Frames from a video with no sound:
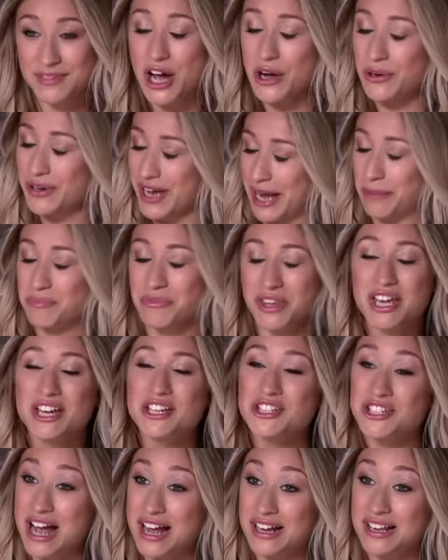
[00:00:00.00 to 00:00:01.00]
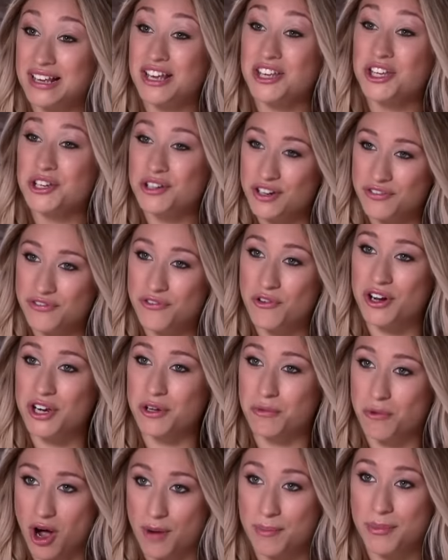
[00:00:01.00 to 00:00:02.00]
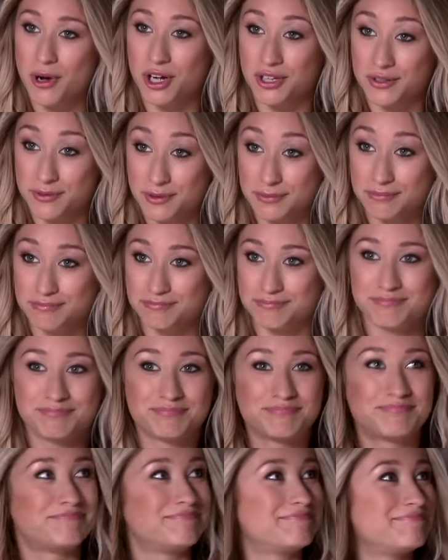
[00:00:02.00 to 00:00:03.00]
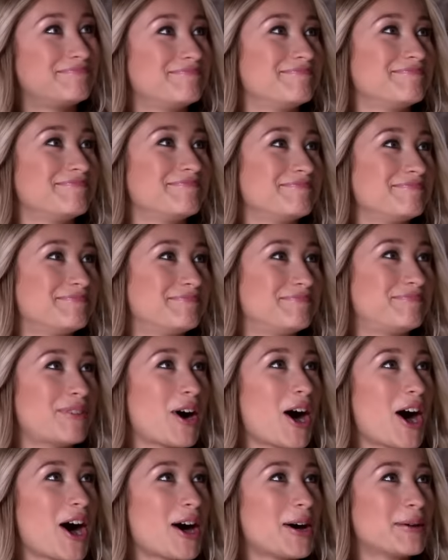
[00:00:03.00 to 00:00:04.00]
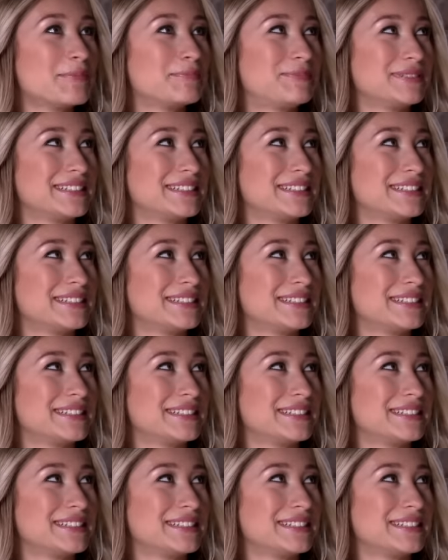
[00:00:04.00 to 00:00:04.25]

Okay, Jacquie, you're a 40 watt bald. Bulb!